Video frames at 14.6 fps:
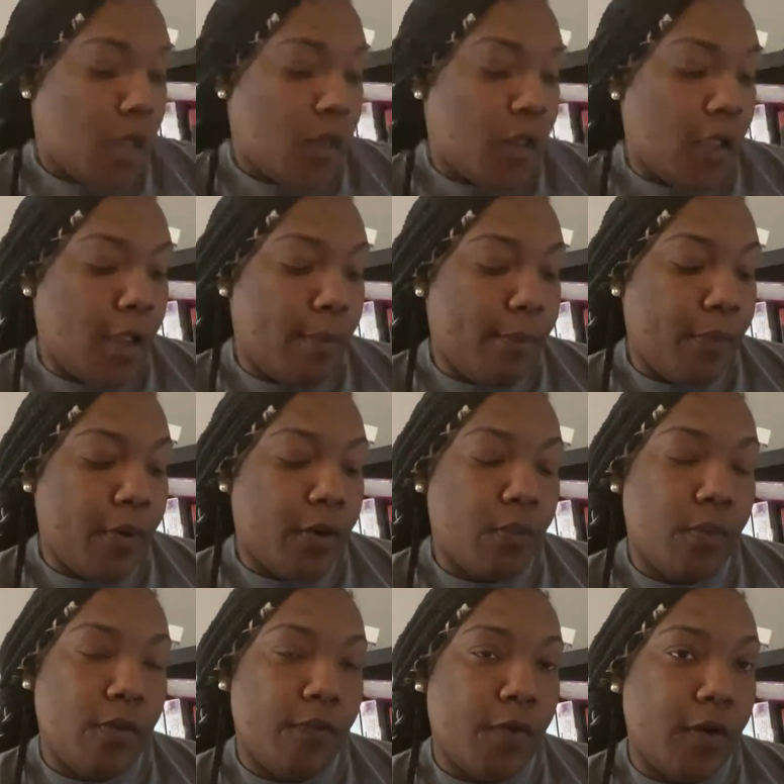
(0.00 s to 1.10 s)
The Emperor in the
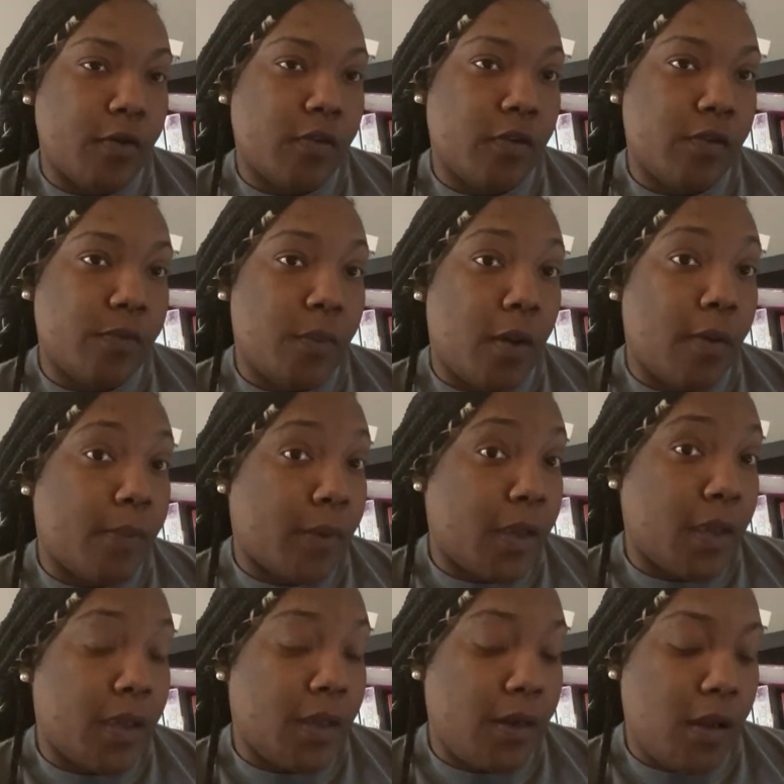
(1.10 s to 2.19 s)
reverse is,
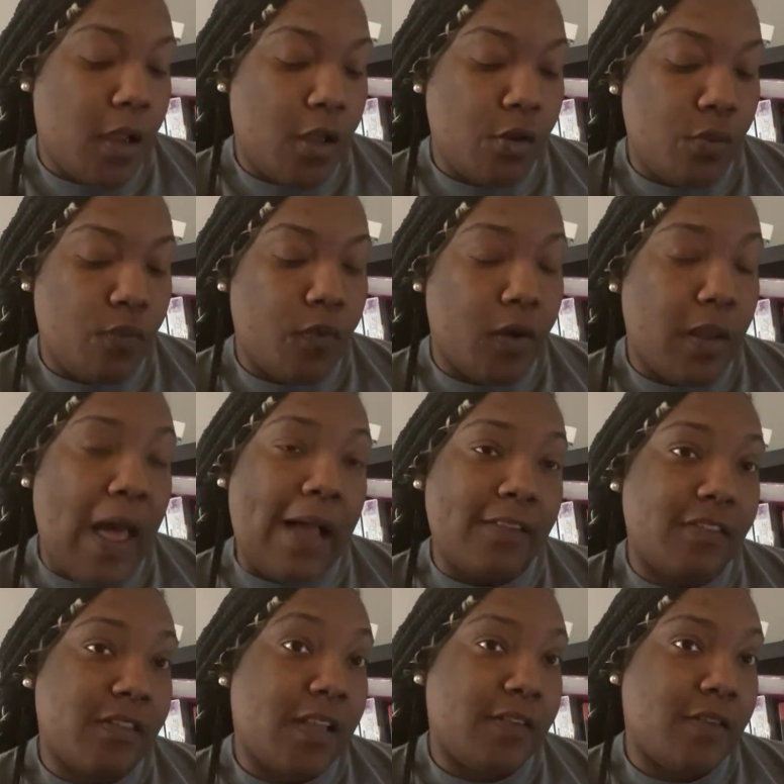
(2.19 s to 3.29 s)
again, you
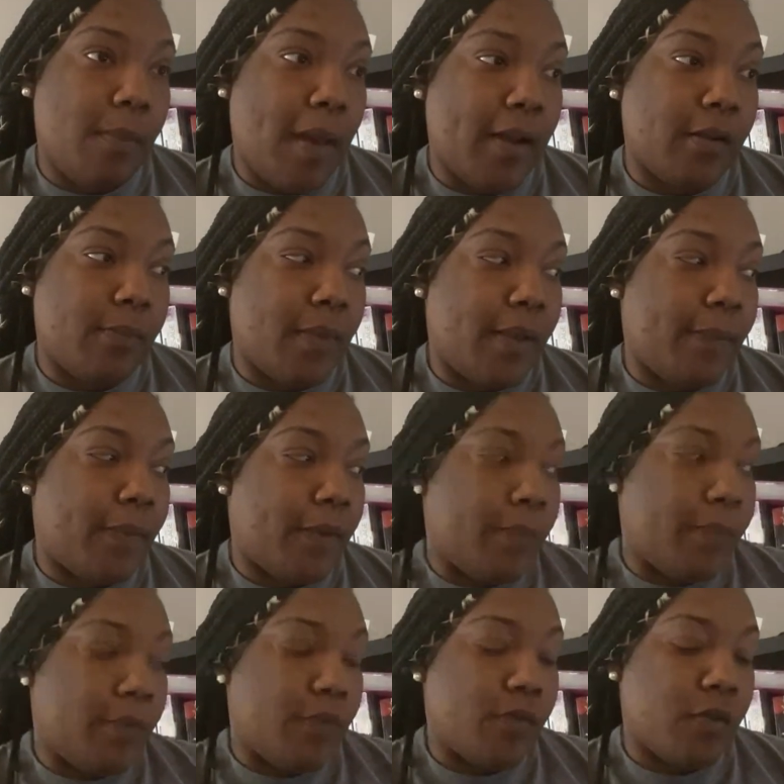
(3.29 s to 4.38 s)
realizing that somebody may be
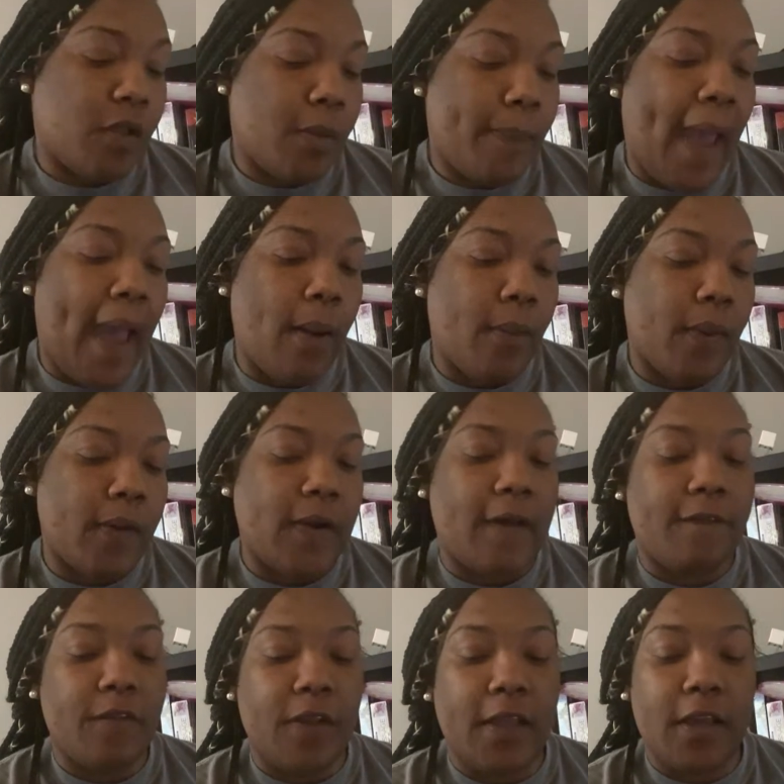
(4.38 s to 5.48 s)
abusing their power. And I
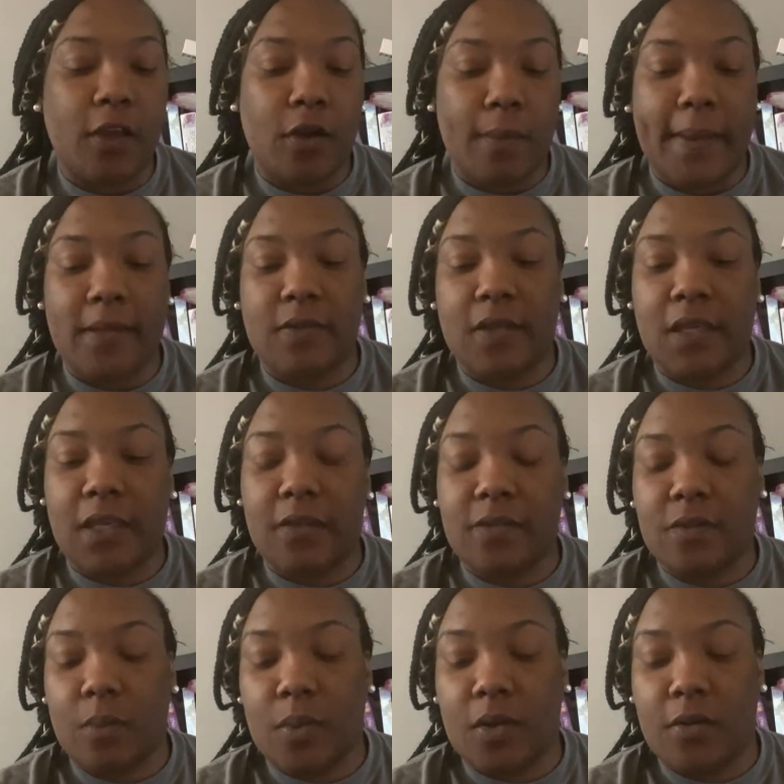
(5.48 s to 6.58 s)
feel like you're about to hand
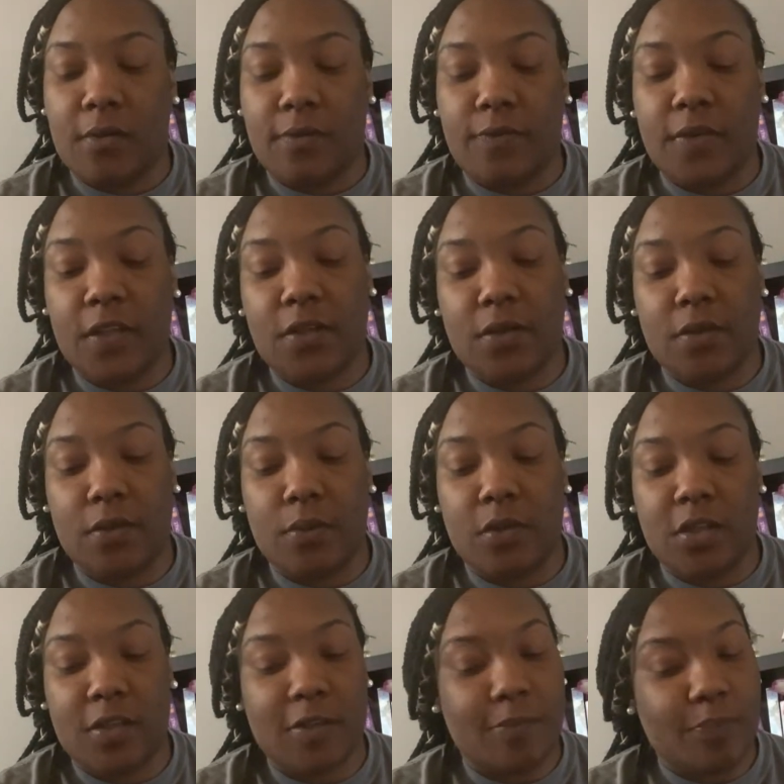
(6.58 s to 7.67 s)
someone an eviction
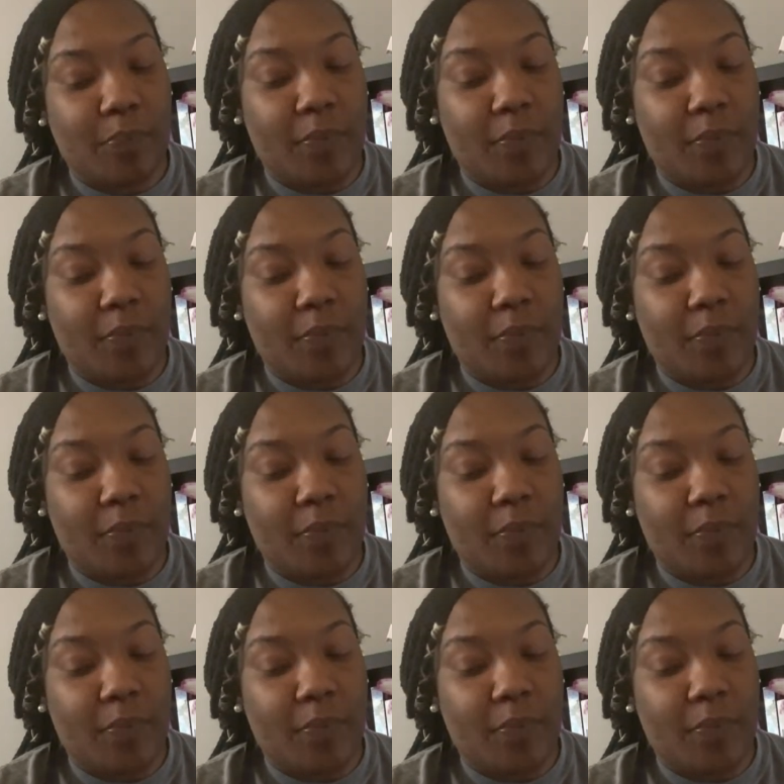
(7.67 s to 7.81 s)
notice.